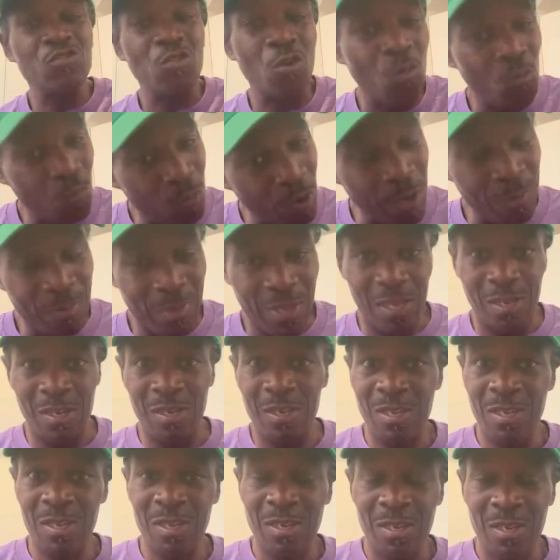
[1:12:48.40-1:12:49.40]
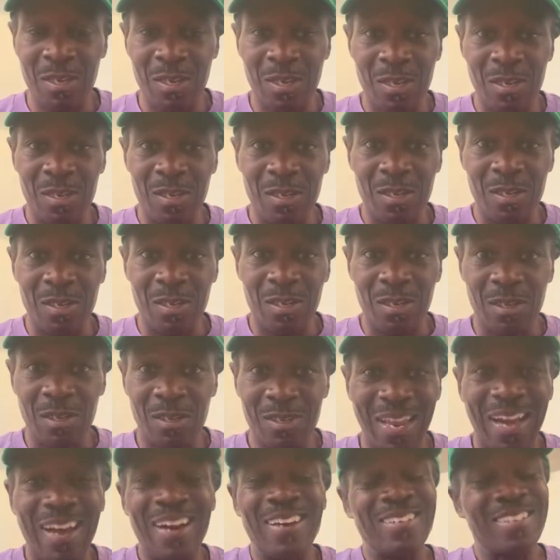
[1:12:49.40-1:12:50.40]
on women.
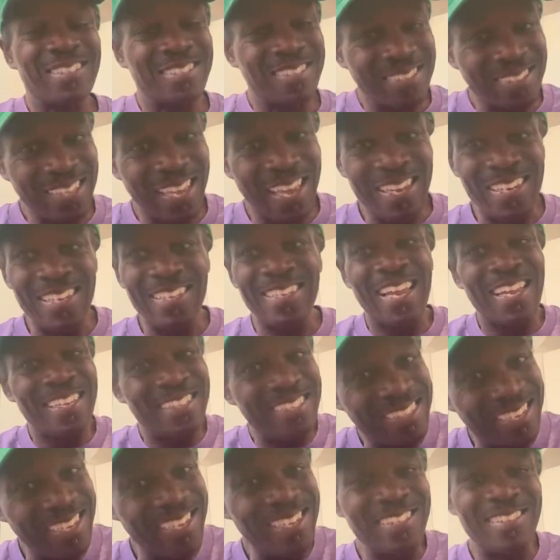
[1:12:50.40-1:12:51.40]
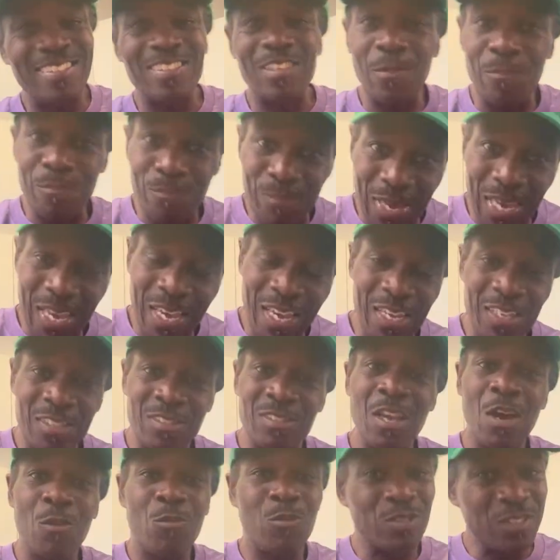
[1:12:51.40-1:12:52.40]
Not understanding that these
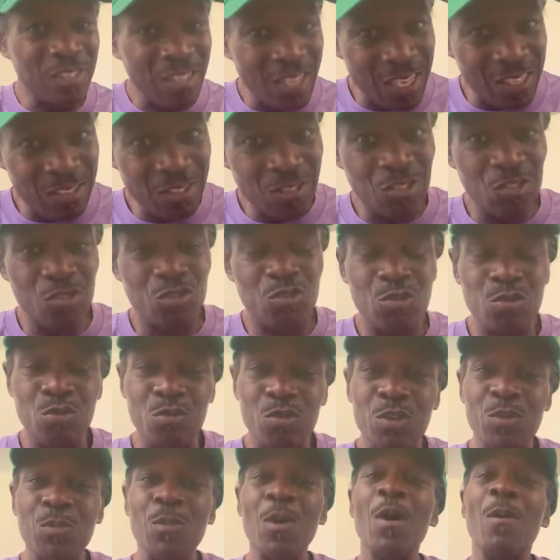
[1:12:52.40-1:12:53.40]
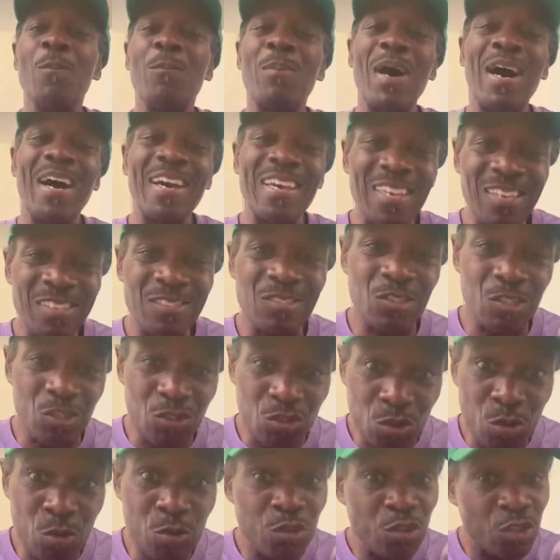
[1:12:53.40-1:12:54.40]
demands was instituted by an
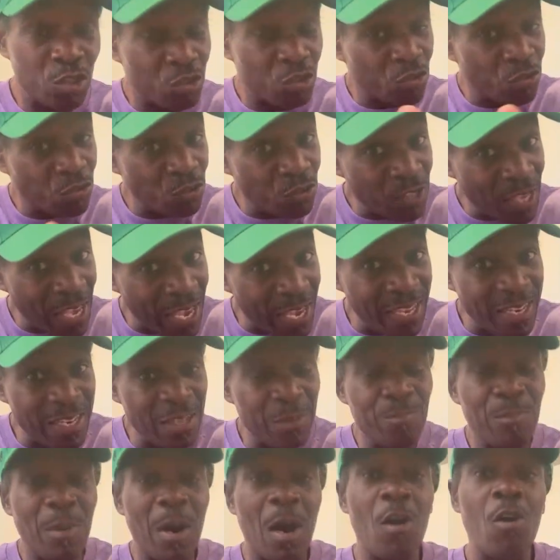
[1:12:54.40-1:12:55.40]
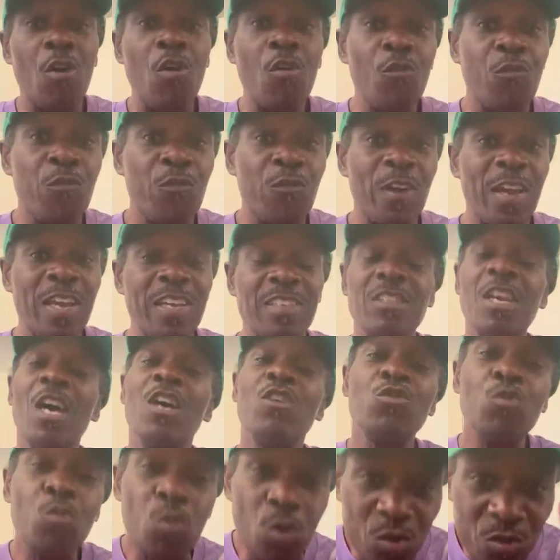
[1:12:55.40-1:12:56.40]
institution created by Ofay.
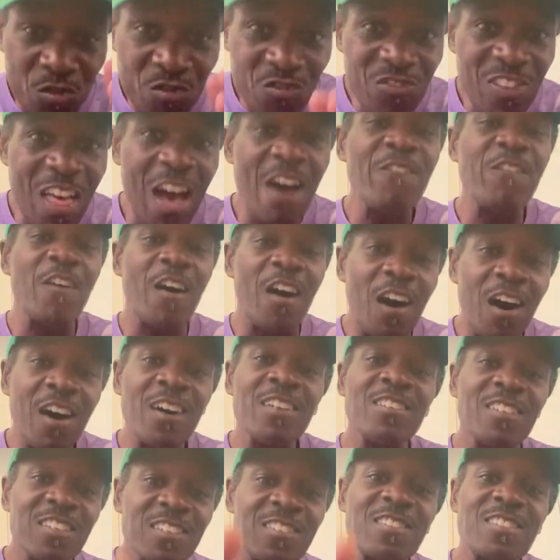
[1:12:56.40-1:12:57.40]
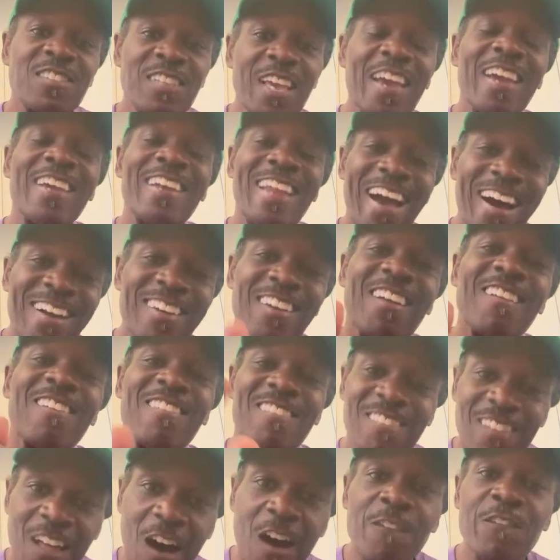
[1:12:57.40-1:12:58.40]
You will never understand how to
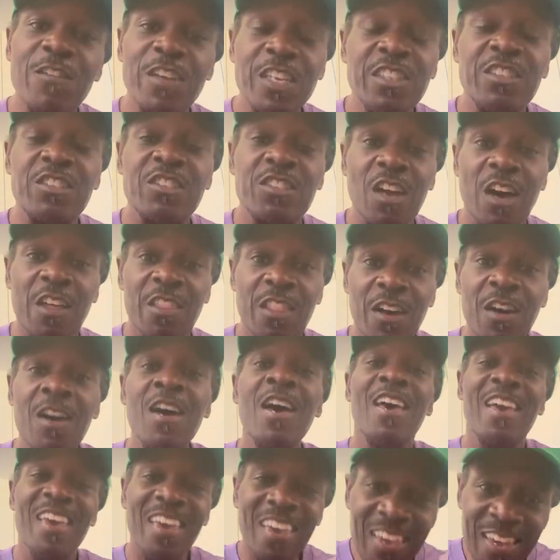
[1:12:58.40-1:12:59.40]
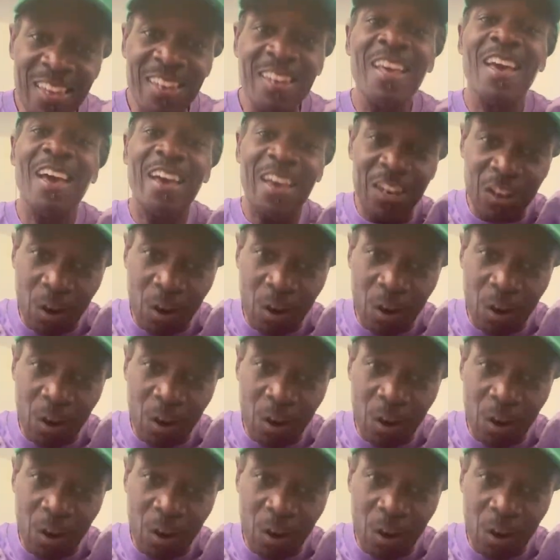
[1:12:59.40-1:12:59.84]
love each other in an